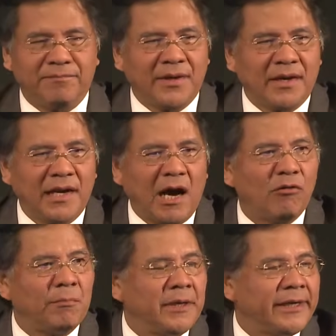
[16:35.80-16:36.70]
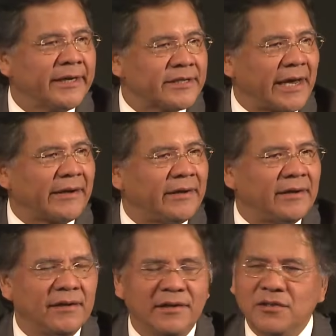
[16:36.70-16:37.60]
Now we're building the
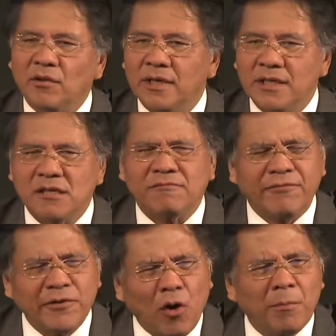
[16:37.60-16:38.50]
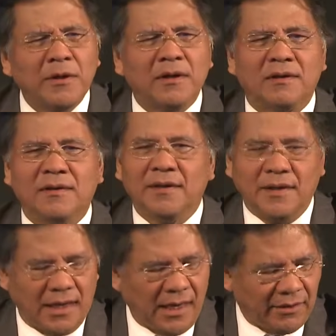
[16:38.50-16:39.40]
second. So this is phenomenal
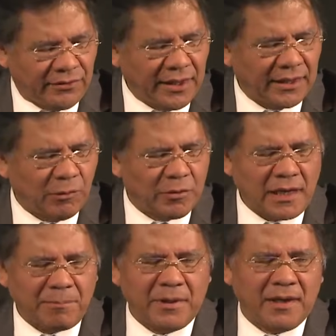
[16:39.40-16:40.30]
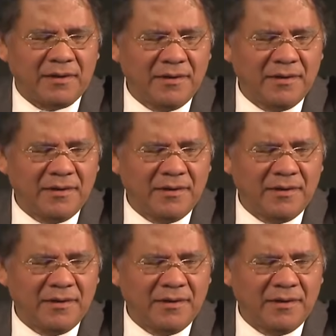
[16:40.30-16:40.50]
thing that was happening.